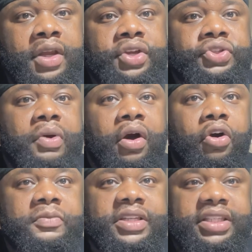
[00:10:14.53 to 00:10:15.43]
So I
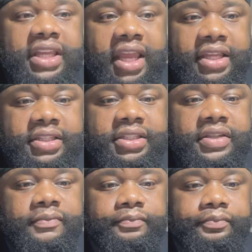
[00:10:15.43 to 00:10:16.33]
hope this case
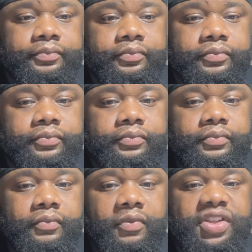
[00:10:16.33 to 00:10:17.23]

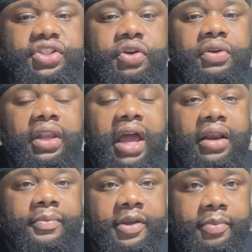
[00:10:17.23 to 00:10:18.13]
showed a lot
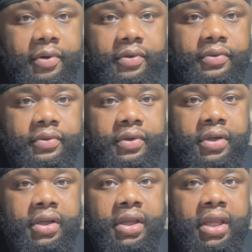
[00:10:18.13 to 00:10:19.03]
of people
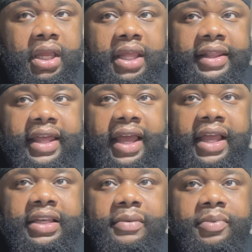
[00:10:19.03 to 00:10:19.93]

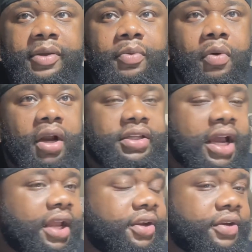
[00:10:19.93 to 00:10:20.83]
that people are
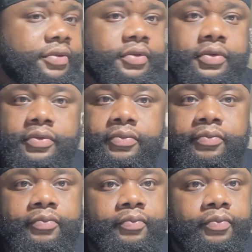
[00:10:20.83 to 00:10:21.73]
tired.
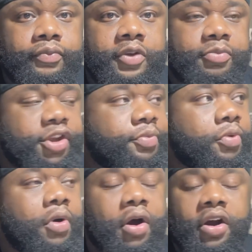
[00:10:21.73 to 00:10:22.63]

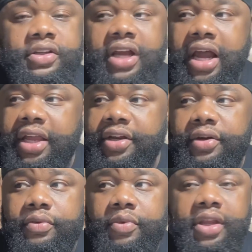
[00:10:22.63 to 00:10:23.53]
People are
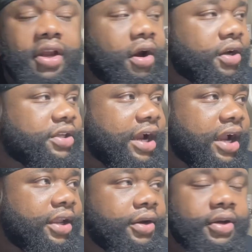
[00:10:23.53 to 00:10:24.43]
tired. We are
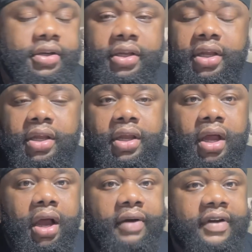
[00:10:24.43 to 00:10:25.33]
tired
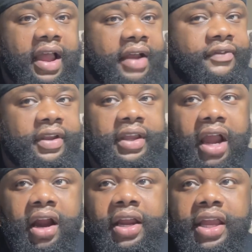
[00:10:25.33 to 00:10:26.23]
of having
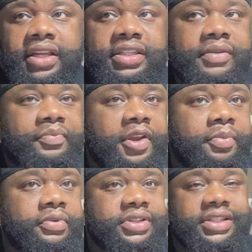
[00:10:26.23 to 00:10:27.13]
our innocent
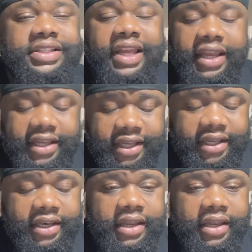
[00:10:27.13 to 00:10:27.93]
people just taken